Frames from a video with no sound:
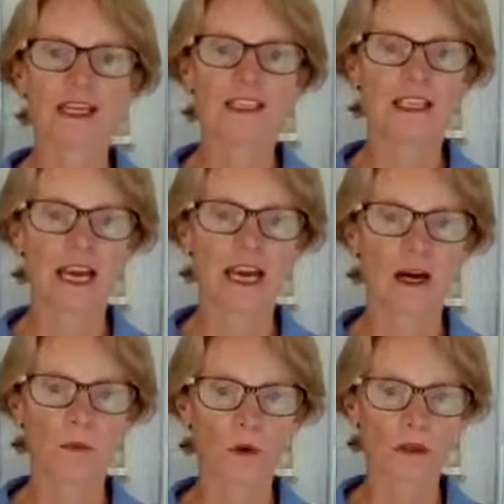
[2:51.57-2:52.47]

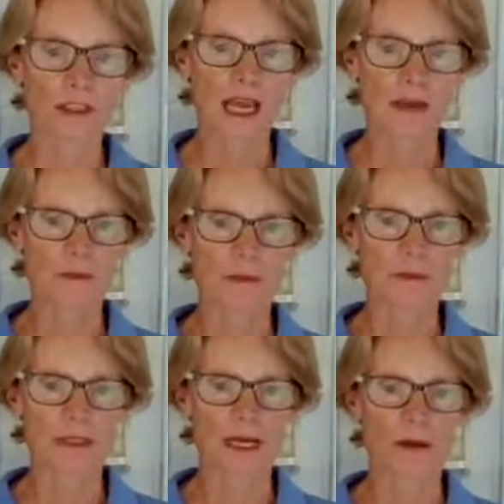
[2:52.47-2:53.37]
Now, what's happened
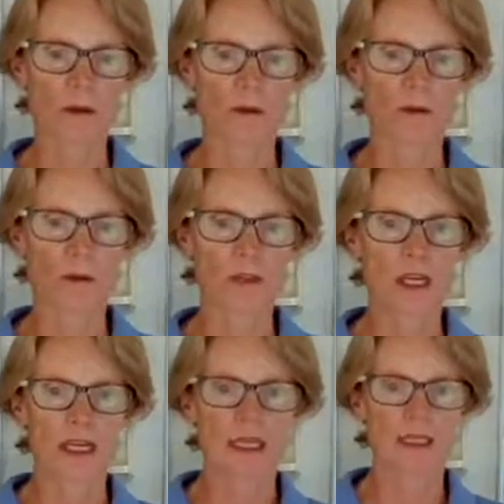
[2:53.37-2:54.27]
with that horse
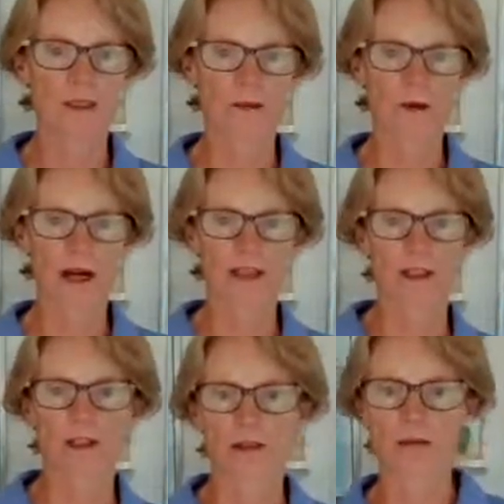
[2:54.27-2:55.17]
is the
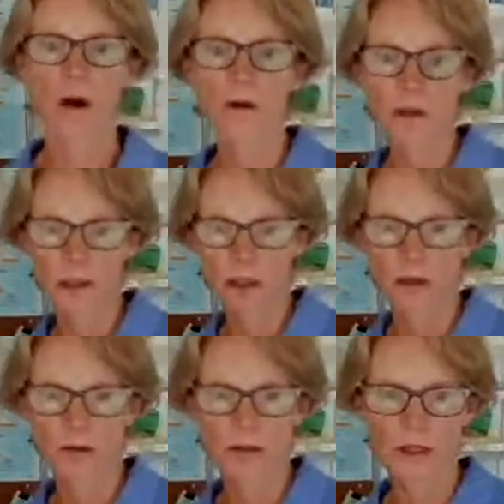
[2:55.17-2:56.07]
rider's throwing the
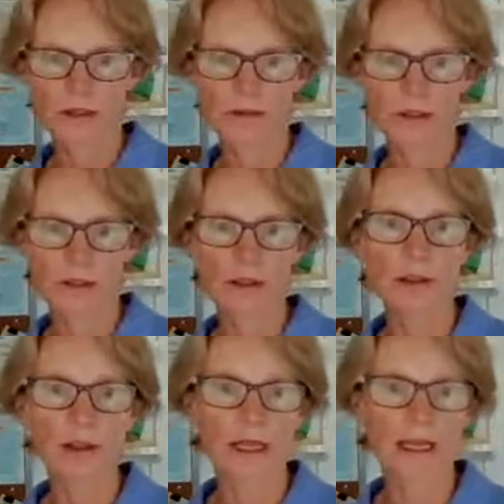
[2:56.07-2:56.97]
shoulders over to the
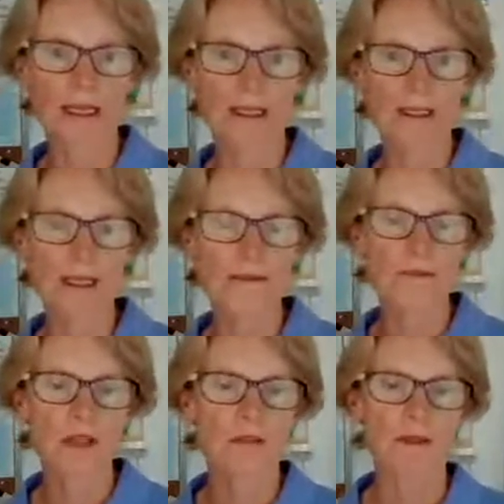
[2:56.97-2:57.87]
new lead,
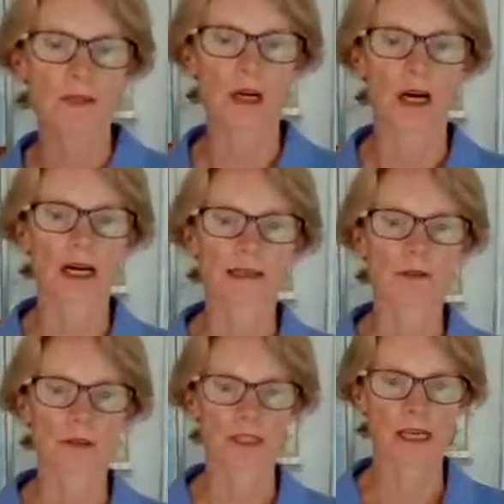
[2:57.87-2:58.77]
but the
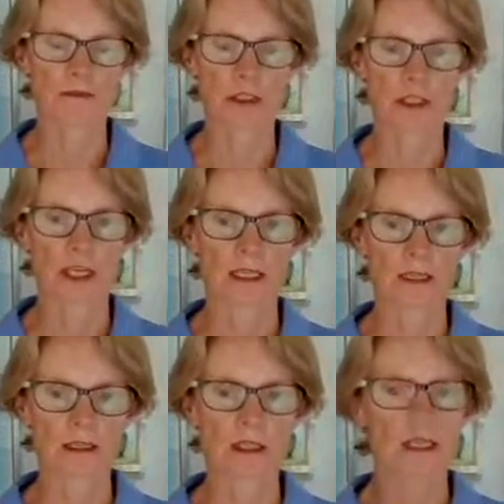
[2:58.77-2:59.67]
hindquarters haven't
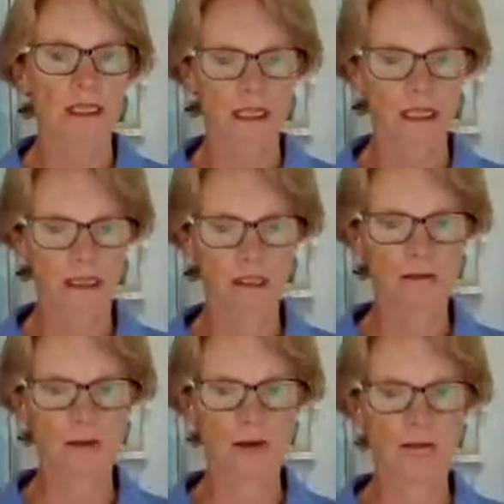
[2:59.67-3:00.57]
changed.
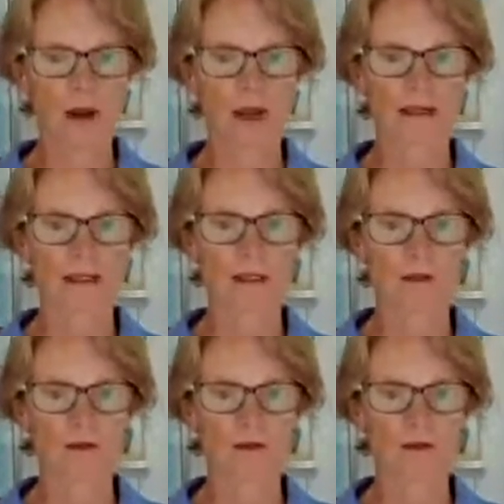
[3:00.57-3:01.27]
If that rider could